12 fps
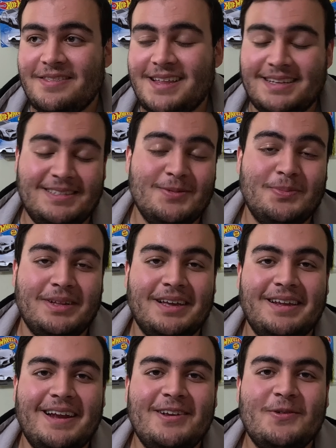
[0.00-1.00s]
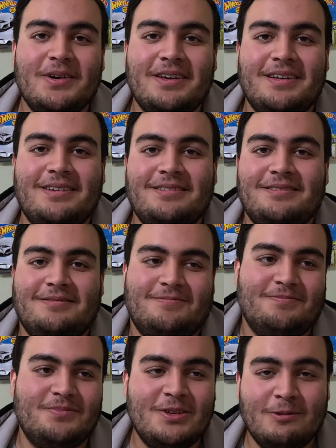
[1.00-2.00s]
That's the plan anyway, and
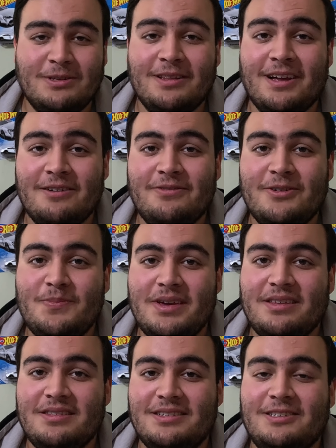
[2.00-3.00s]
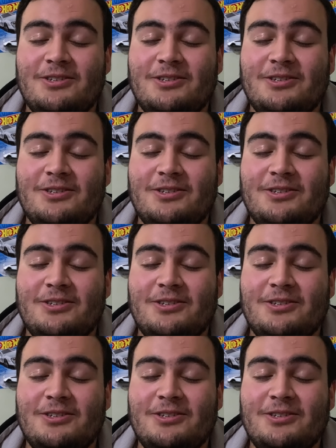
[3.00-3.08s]
it was a lot of fun making this.